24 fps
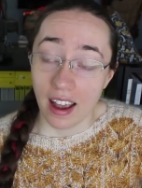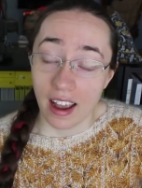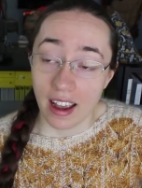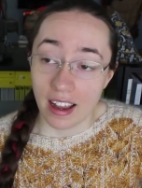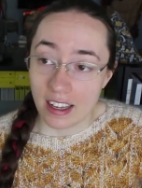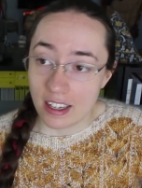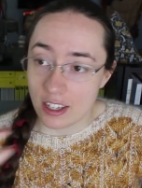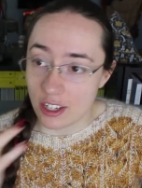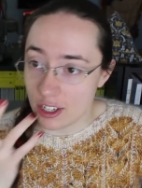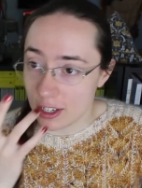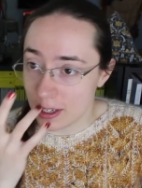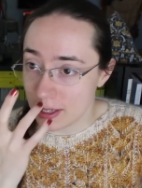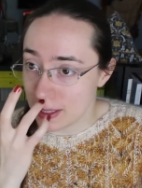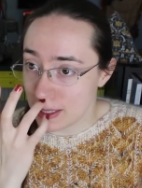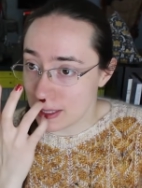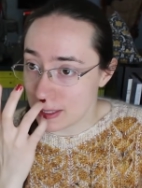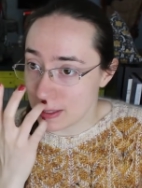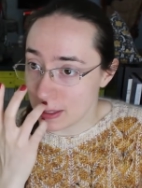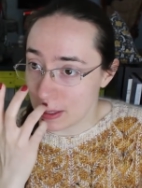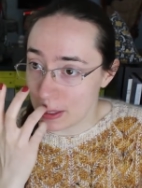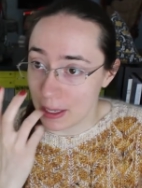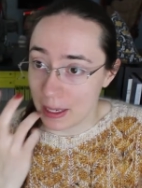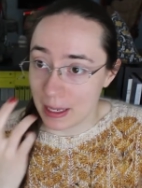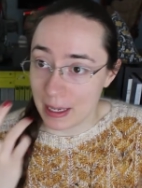it just
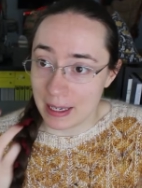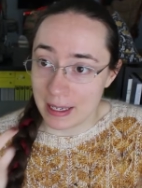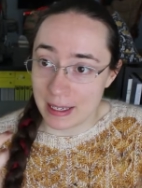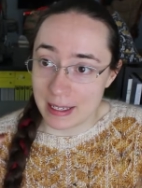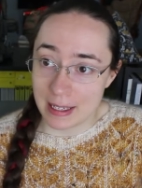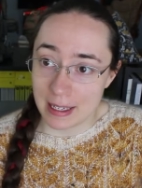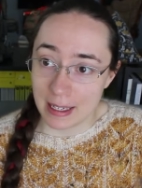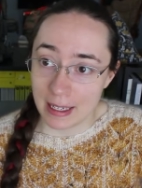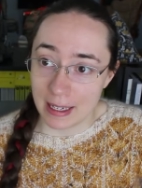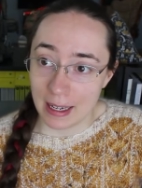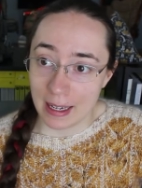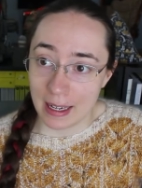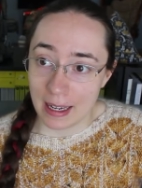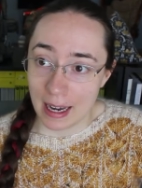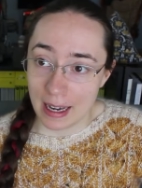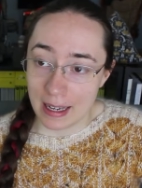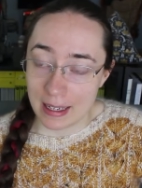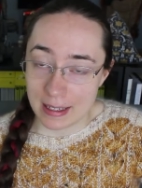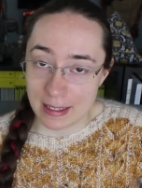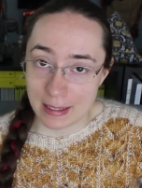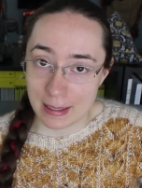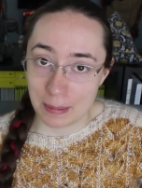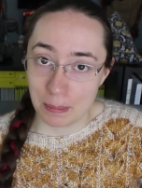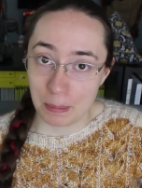started to
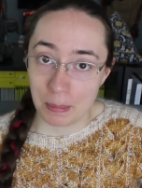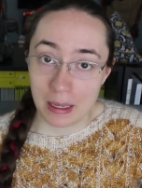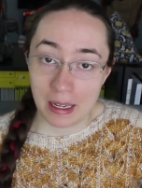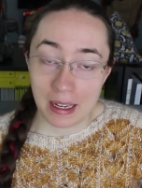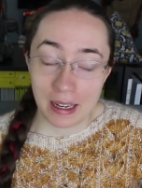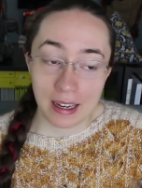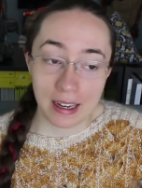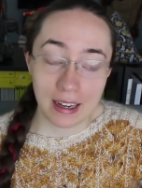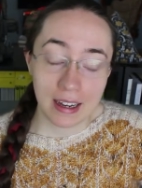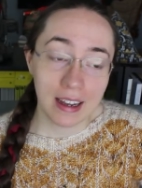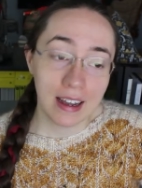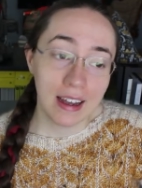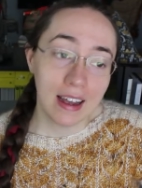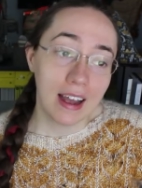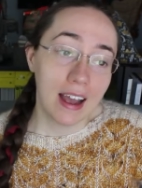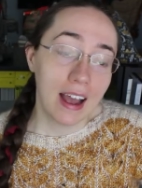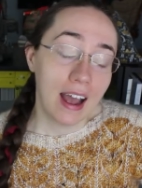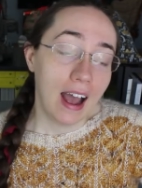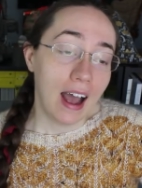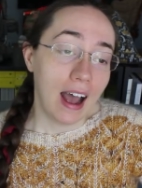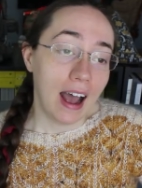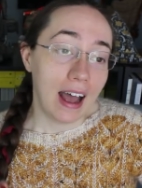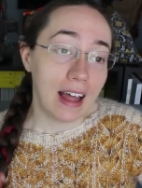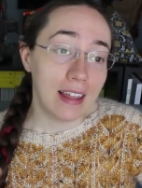get to me.
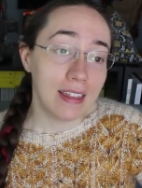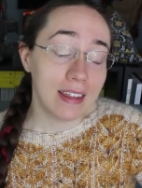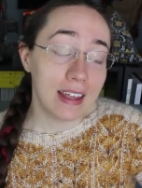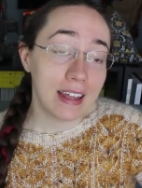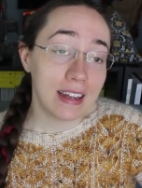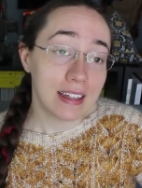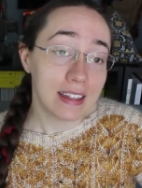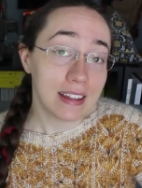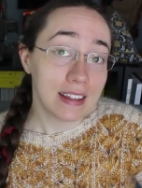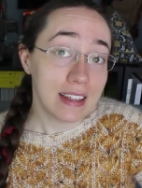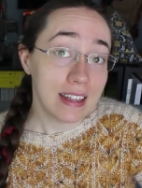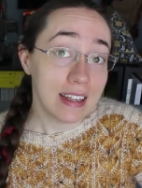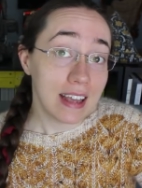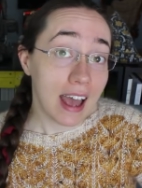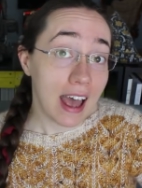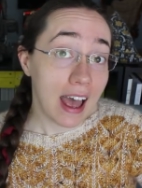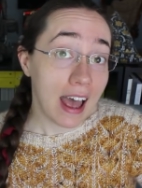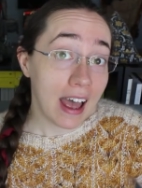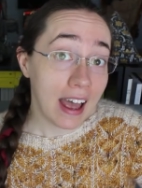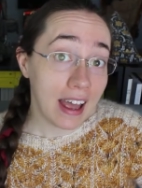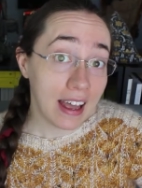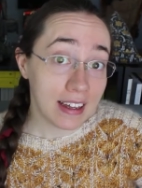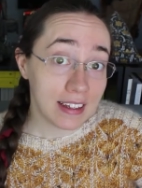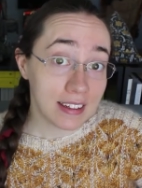And then at the
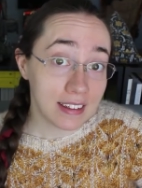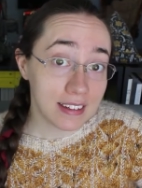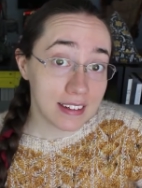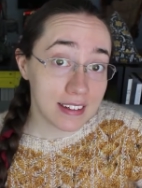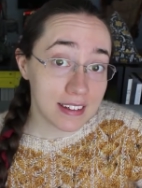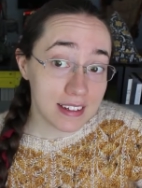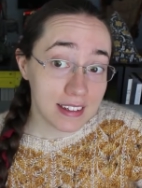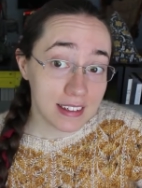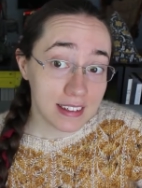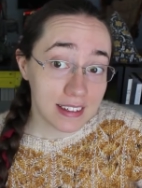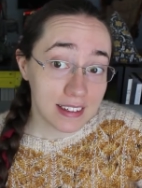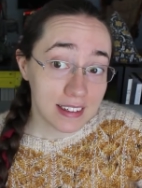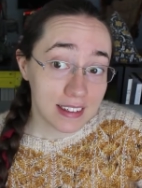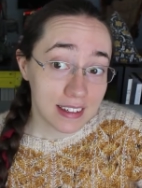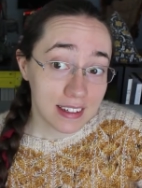end,